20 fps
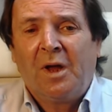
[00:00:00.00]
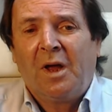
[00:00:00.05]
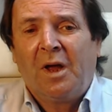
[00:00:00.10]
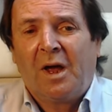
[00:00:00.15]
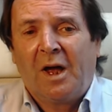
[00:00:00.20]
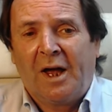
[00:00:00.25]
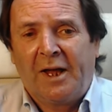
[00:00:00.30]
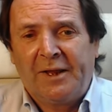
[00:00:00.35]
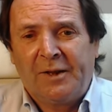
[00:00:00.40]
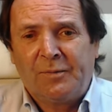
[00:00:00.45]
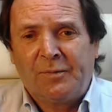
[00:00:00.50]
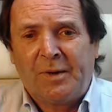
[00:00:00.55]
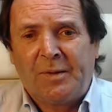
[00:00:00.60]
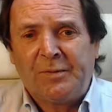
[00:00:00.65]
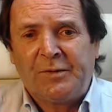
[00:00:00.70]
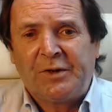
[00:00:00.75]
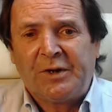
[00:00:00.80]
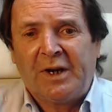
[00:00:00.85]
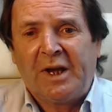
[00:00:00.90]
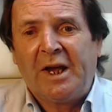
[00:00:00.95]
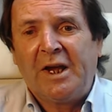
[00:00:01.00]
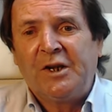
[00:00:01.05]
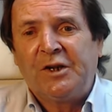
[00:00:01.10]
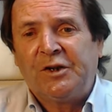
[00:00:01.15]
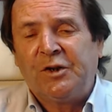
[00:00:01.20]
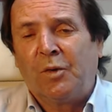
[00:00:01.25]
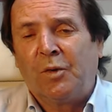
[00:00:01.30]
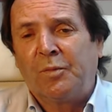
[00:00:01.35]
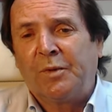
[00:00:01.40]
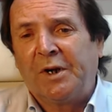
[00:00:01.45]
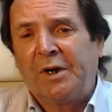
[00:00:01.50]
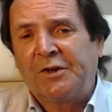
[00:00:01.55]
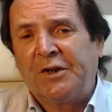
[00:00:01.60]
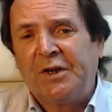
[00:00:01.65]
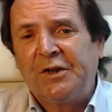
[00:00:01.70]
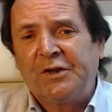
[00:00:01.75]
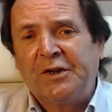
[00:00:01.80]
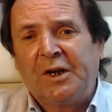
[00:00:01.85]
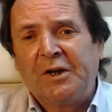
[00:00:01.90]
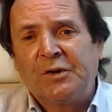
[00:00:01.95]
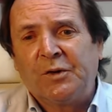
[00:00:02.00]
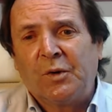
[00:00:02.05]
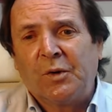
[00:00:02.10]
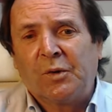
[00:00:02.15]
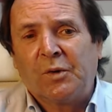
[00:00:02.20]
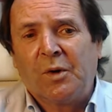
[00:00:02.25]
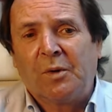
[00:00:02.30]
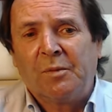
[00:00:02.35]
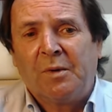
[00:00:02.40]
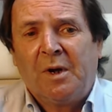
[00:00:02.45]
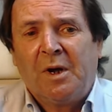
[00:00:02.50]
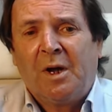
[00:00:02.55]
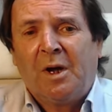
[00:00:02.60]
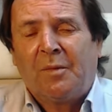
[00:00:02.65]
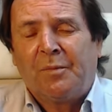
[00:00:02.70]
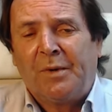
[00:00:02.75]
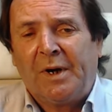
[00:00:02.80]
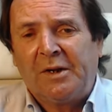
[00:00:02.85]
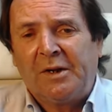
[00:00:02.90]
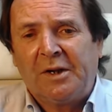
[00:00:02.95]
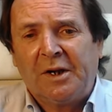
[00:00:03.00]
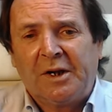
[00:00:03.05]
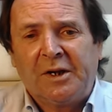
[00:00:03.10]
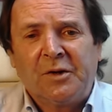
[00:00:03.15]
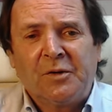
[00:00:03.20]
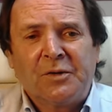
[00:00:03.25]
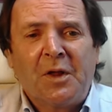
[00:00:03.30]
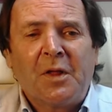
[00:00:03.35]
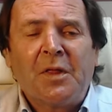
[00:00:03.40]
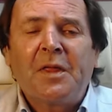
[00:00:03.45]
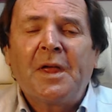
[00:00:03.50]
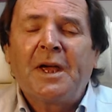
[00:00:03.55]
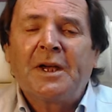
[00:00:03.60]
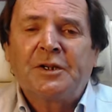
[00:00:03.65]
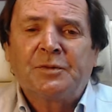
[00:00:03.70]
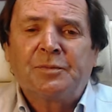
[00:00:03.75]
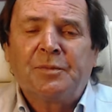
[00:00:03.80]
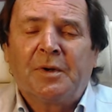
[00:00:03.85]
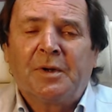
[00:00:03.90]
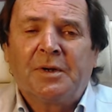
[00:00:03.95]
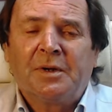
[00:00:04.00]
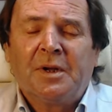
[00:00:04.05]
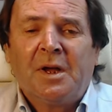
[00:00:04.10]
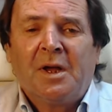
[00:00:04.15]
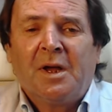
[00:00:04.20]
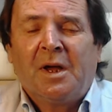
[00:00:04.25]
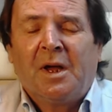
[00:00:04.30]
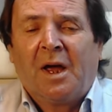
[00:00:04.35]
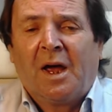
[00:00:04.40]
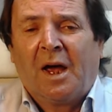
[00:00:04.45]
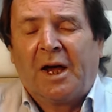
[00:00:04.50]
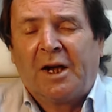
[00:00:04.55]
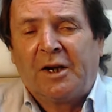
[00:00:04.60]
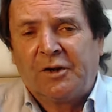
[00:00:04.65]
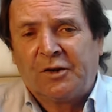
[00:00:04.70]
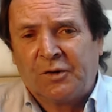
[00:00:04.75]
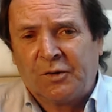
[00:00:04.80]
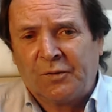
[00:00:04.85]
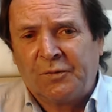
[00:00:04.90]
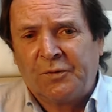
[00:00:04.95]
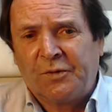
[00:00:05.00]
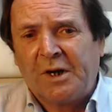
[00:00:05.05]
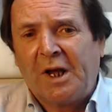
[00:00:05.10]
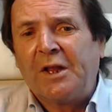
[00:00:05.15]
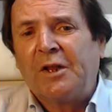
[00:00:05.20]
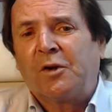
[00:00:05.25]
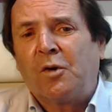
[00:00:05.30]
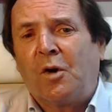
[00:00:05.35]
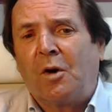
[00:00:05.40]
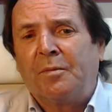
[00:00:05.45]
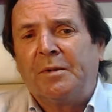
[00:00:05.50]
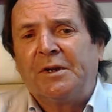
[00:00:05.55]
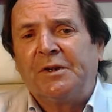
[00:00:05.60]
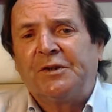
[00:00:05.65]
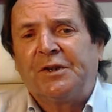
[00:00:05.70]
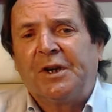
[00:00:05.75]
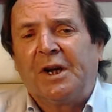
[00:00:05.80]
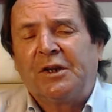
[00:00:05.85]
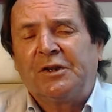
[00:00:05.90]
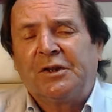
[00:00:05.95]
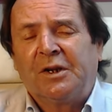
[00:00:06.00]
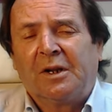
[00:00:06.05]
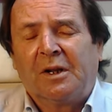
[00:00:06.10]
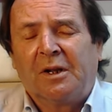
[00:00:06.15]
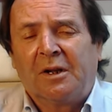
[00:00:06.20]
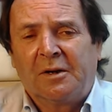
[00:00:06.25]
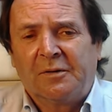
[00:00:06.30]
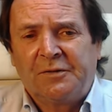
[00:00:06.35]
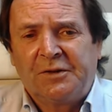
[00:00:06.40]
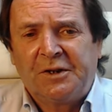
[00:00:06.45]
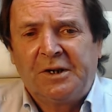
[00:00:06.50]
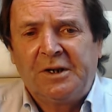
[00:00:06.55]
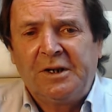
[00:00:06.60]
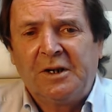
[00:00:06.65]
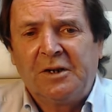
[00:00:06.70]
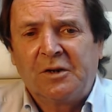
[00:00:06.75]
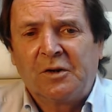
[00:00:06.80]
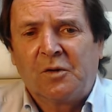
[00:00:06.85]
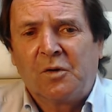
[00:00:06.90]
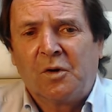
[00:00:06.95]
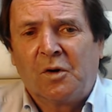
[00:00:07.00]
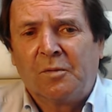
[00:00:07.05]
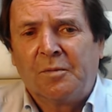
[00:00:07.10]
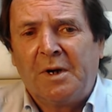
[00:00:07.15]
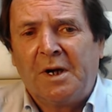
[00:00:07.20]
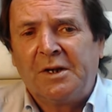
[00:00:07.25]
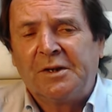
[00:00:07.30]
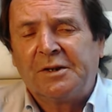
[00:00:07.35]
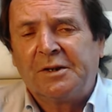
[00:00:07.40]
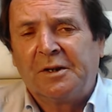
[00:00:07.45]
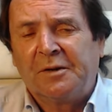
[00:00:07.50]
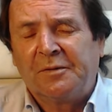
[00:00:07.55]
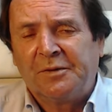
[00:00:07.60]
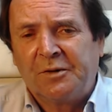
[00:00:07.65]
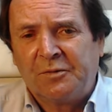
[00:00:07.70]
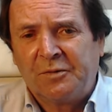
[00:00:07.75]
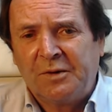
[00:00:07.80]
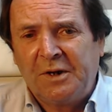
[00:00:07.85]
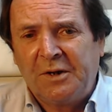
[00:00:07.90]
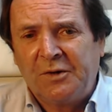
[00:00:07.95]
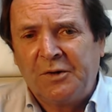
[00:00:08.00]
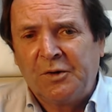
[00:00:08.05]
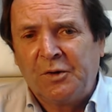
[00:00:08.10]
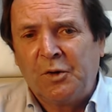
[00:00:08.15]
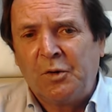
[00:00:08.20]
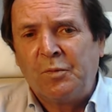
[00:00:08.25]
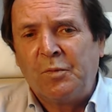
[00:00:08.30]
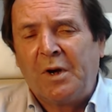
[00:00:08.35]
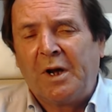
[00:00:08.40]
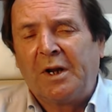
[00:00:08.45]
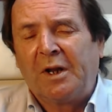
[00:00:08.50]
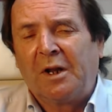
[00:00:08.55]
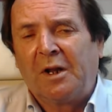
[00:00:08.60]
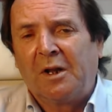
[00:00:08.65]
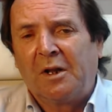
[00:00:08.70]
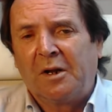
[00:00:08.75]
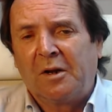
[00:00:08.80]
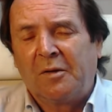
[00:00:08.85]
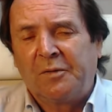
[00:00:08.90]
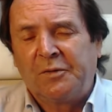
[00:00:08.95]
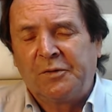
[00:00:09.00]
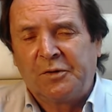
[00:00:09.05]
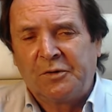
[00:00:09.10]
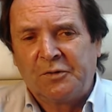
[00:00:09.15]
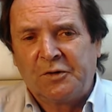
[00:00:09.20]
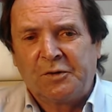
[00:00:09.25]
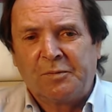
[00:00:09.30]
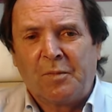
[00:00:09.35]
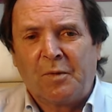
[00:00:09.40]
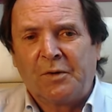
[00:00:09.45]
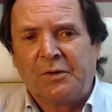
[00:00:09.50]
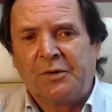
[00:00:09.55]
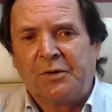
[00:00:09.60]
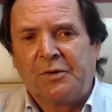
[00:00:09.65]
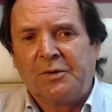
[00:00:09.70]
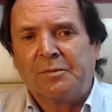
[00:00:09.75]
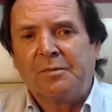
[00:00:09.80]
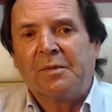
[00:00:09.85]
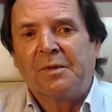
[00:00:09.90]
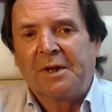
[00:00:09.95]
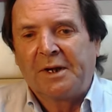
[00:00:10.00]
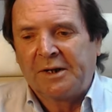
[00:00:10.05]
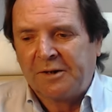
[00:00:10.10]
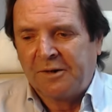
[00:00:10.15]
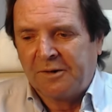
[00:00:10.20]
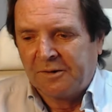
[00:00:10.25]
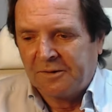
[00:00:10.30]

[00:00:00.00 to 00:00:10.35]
and the website sclbricksinsight.com by clicking on the thanks button. And don't forget the comment section. Love to hear your comments, love to read them, and love to respond to them. Thank you.